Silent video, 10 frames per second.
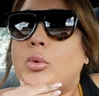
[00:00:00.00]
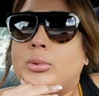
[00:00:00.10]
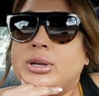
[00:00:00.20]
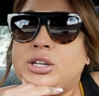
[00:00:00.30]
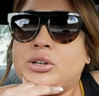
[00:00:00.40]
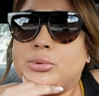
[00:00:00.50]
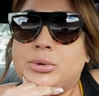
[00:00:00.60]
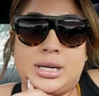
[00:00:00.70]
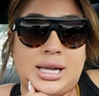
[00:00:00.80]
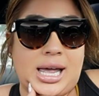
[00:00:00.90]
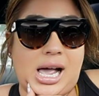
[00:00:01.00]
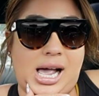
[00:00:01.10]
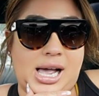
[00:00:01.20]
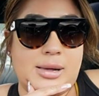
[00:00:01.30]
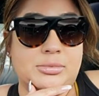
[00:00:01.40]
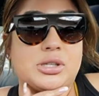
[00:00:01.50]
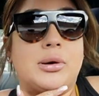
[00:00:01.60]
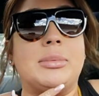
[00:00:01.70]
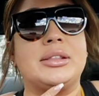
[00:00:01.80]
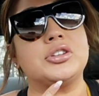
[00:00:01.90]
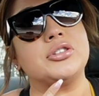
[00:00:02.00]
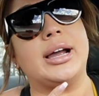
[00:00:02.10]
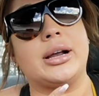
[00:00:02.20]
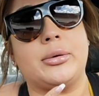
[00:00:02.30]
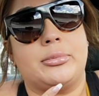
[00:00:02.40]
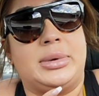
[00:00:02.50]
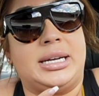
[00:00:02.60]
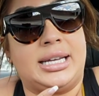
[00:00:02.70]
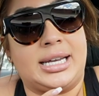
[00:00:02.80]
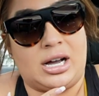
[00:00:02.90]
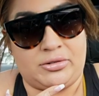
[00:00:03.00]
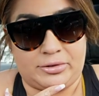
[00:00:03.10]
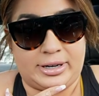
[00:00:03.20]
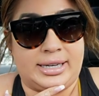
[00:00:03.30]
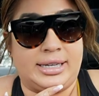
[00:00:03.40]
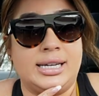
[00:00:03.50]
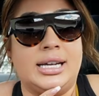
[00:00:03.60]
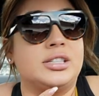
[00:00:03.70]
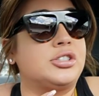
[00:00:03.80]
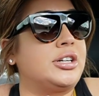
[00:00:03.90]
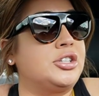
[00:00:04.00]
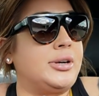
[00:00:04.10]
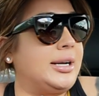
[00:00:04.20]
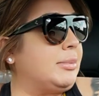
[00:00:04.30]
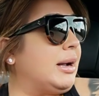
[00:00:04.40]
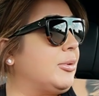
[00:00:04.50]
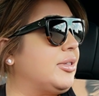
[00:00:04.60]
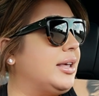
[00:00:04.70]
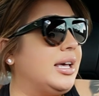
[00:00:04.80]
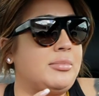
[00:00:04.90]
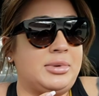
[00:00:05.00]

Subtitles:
we do. So I'm at the track meeting Alfred, started training back with him.